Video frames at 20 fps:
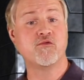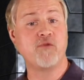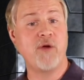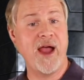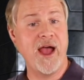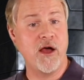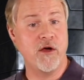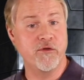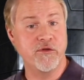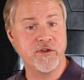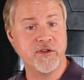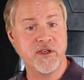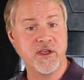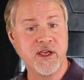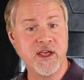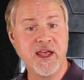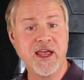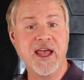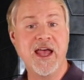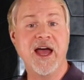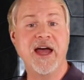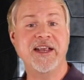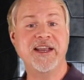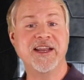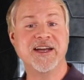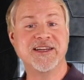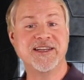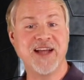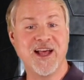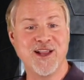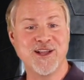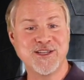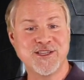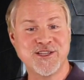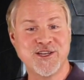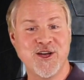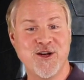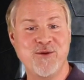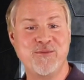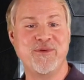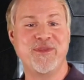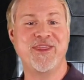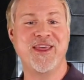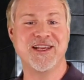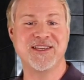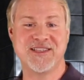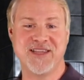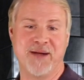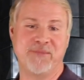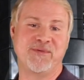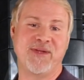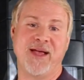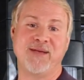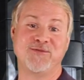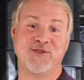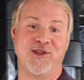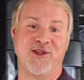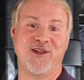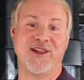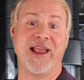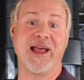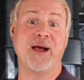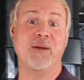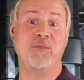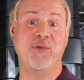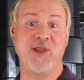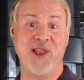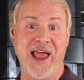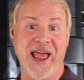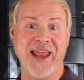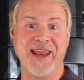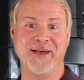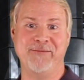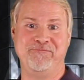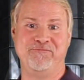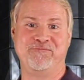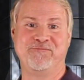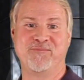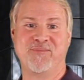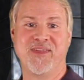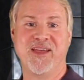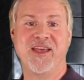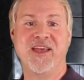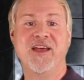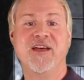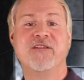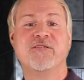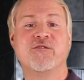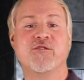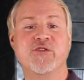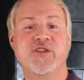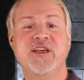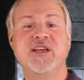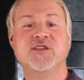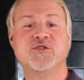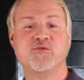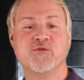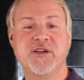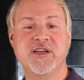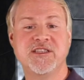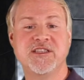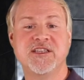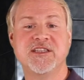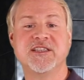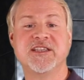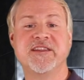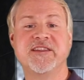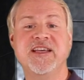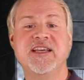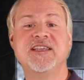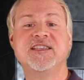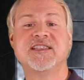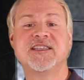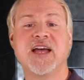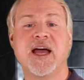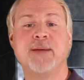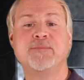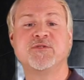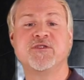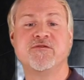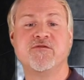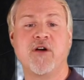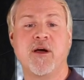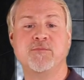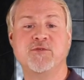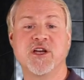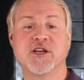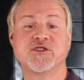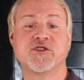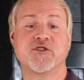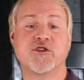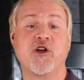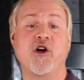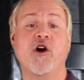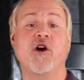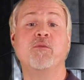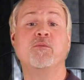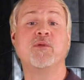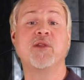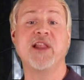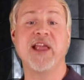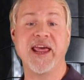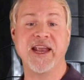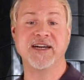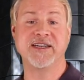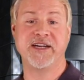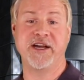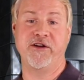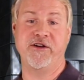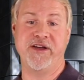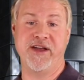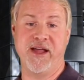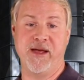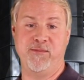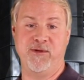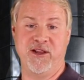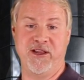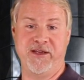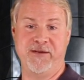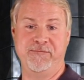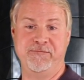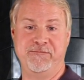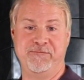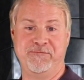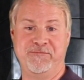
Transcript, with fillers: round, and in a telescope, they sometimes look like a planet. For these reasons, these types of objects are called planetary nebulae.